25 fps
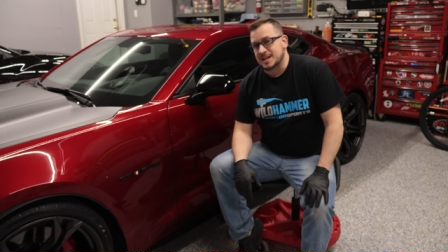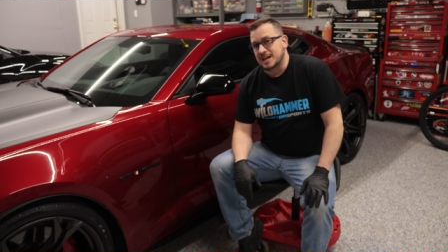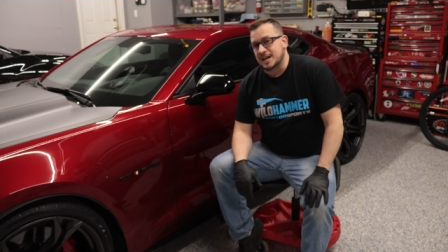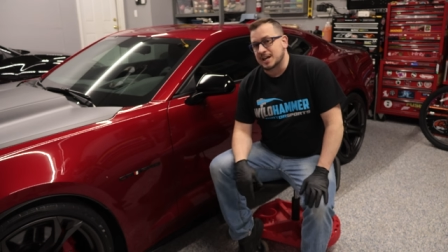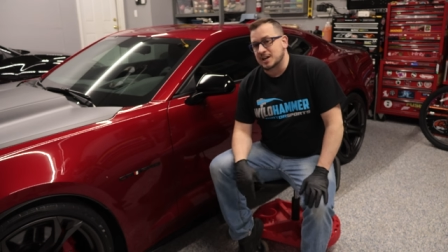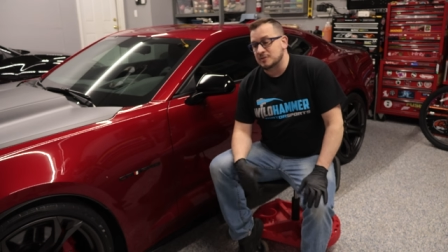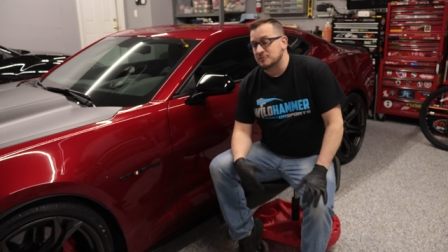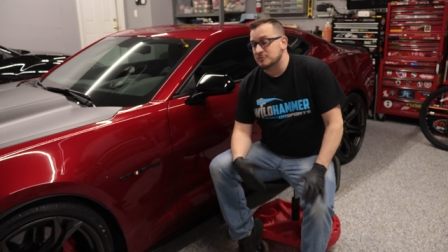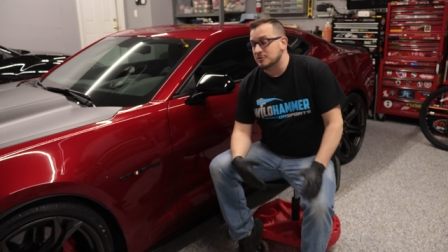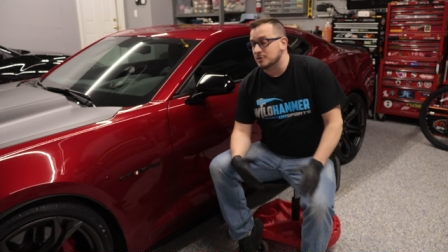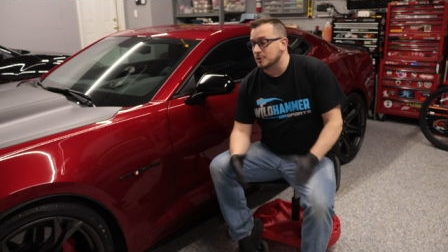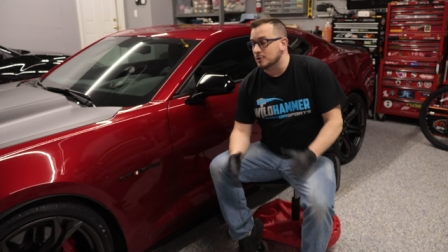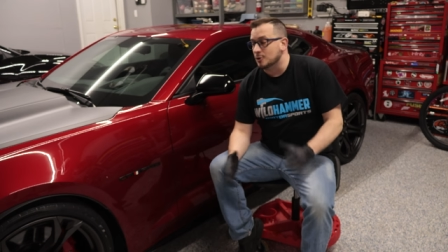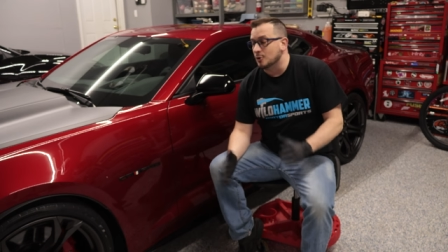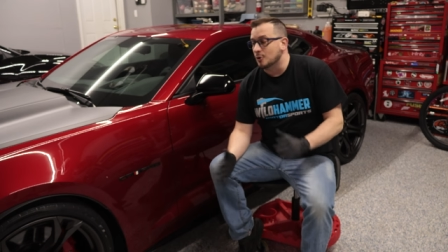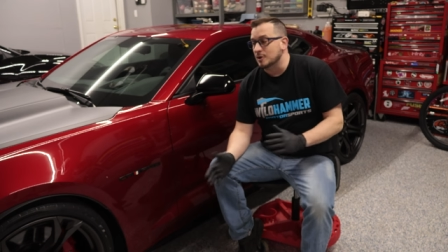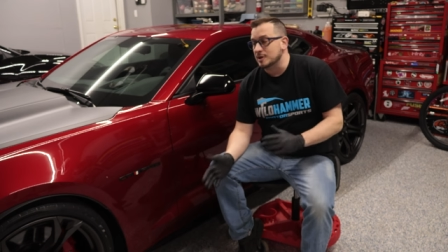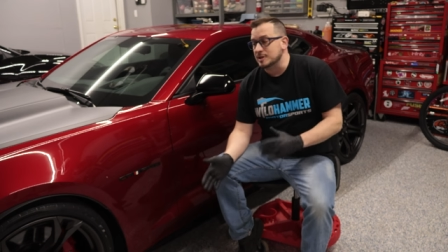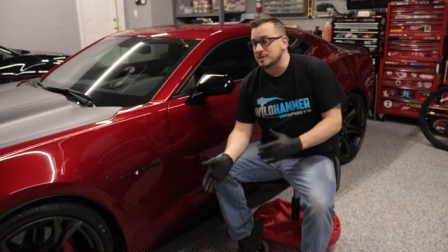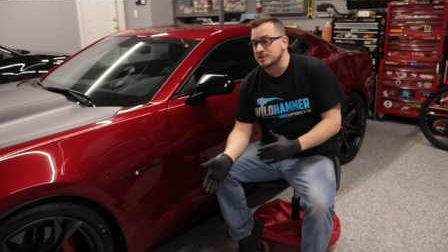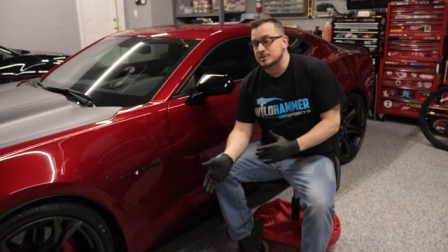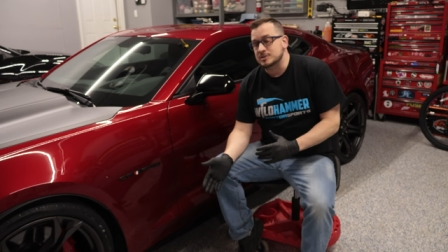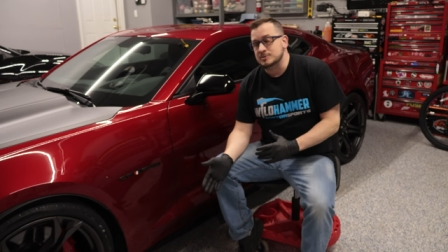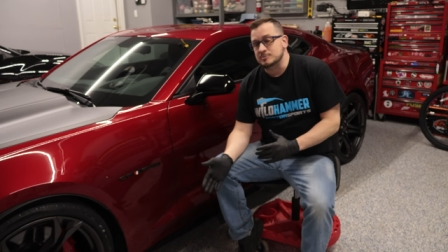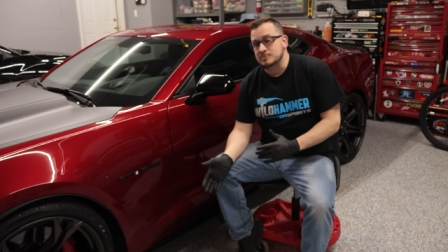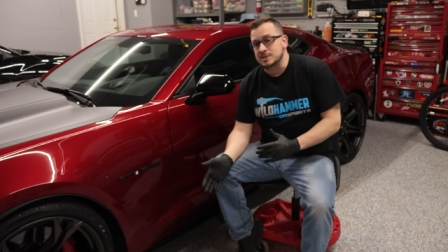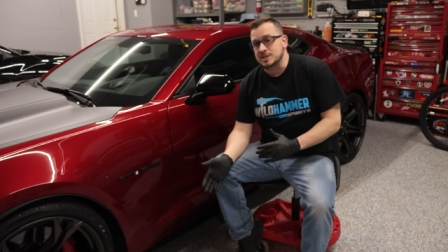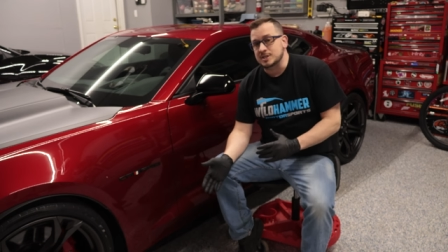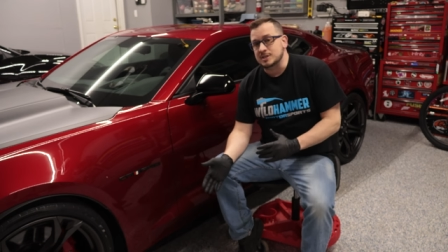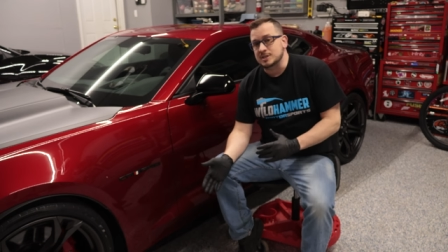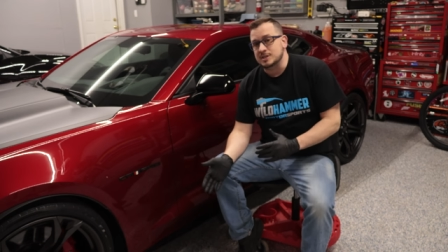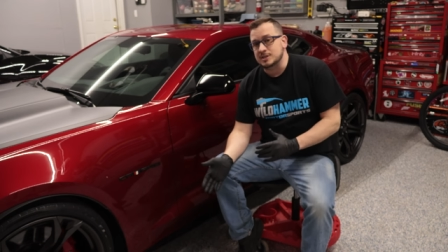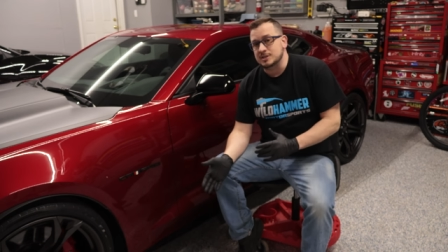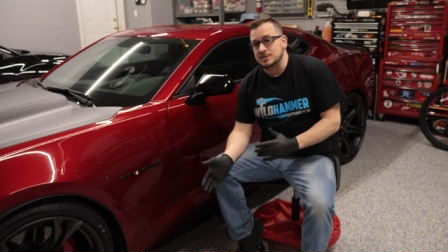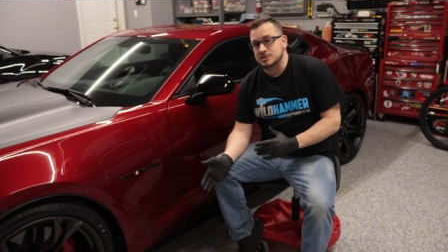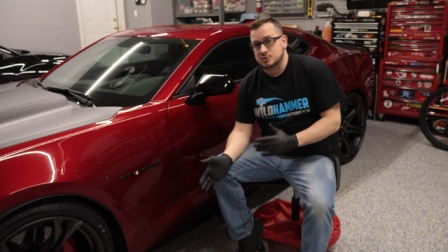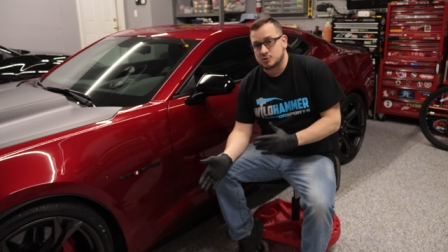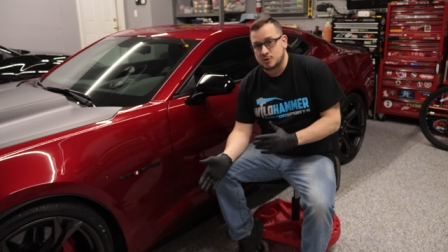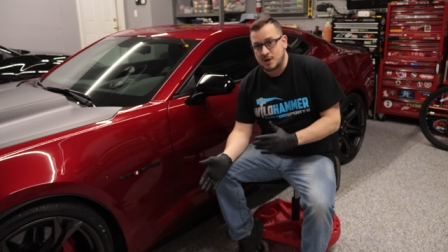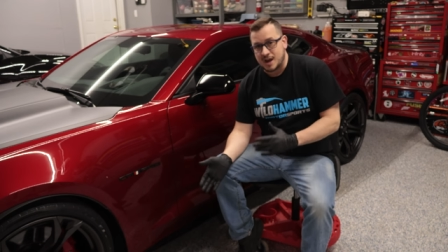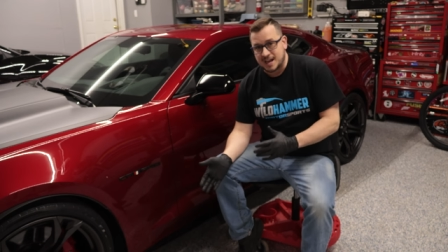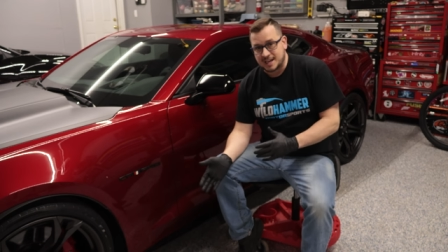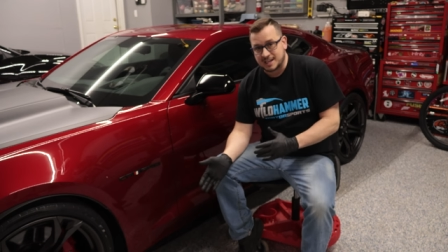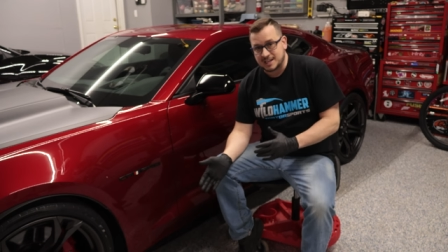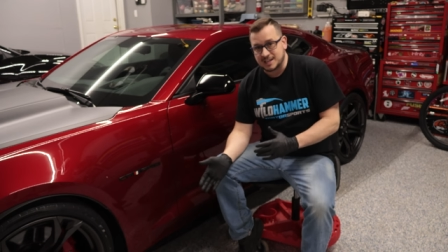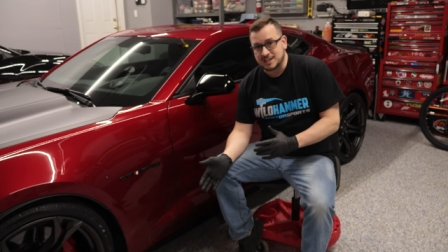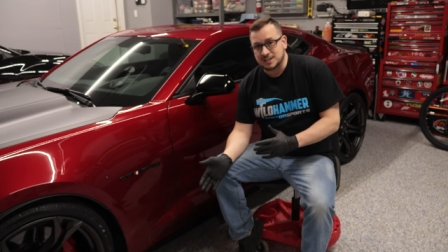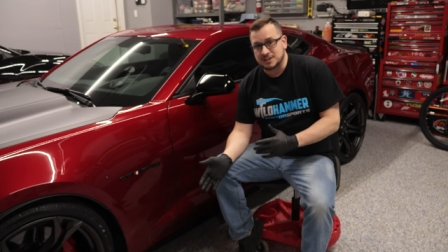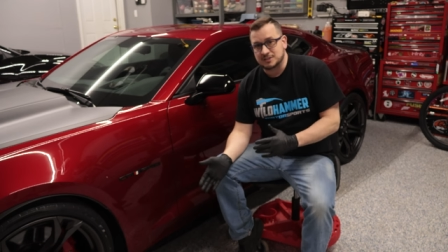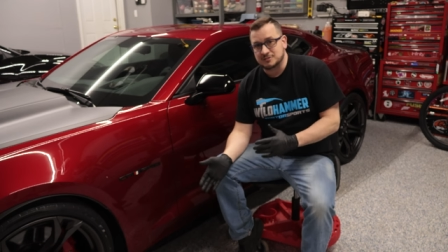that if you're going to be
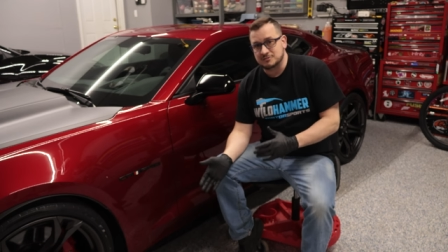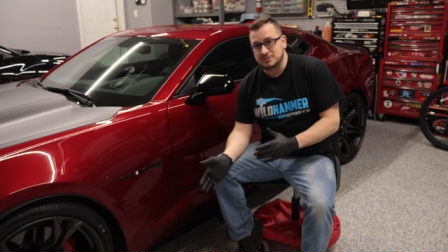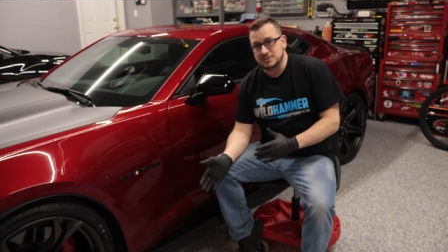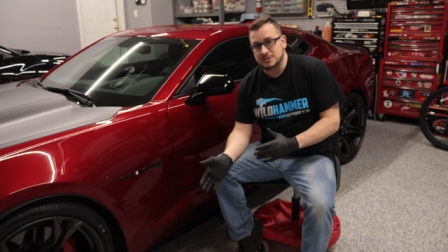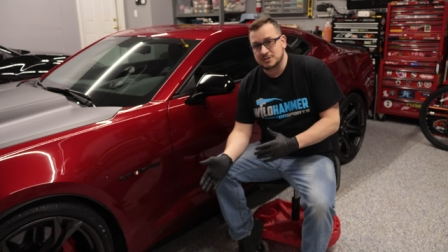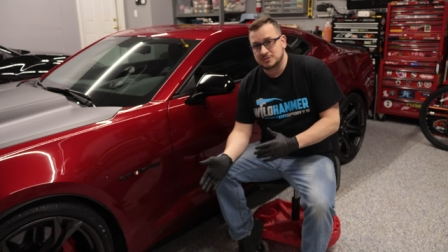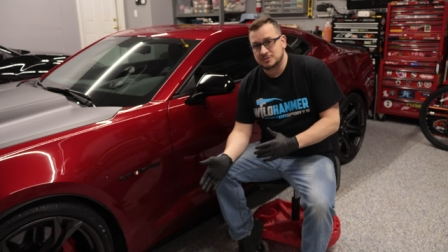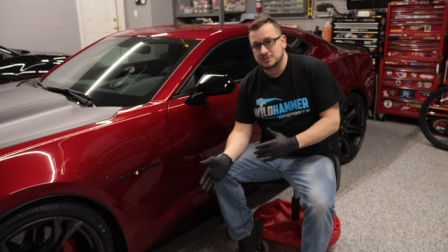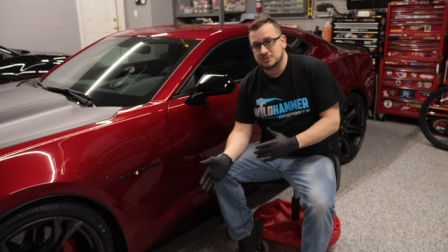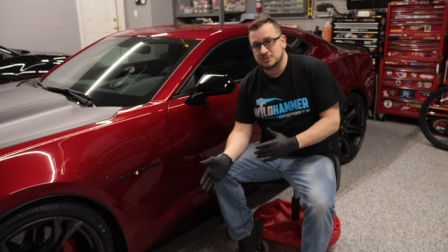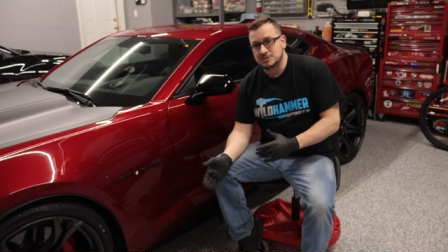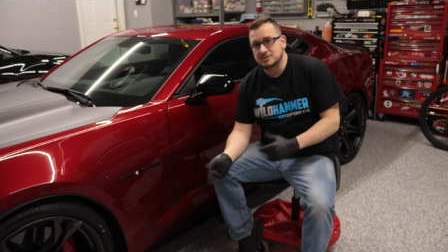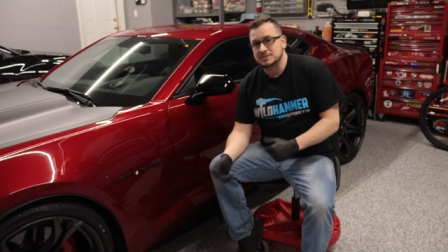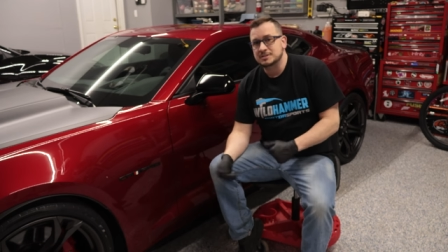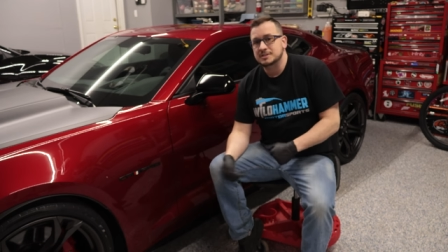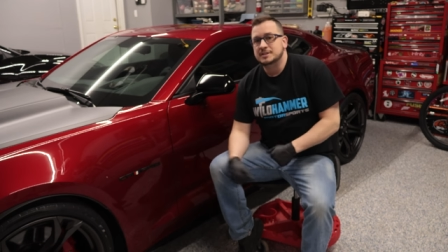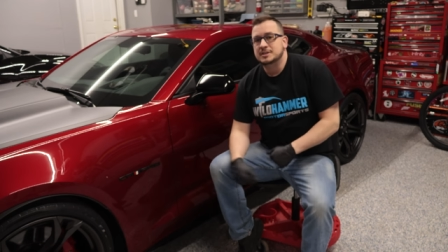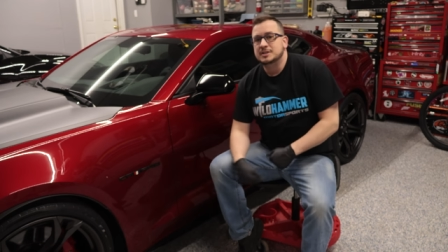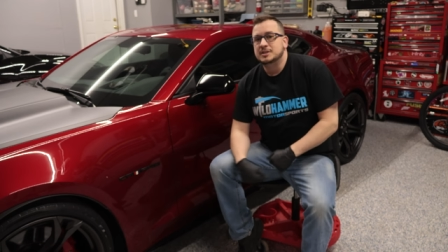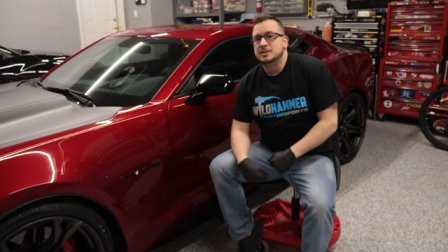tracking the vehicle,